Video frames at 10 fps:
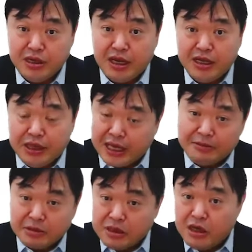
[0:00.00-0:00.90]
And they
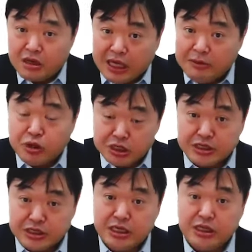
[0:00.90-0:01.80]
can keep
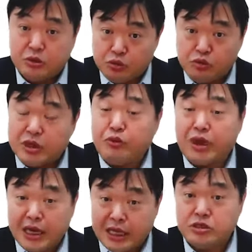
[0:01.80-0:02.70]
adjusting the rules and
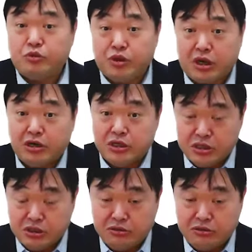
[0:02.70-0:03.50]
regulations regarding to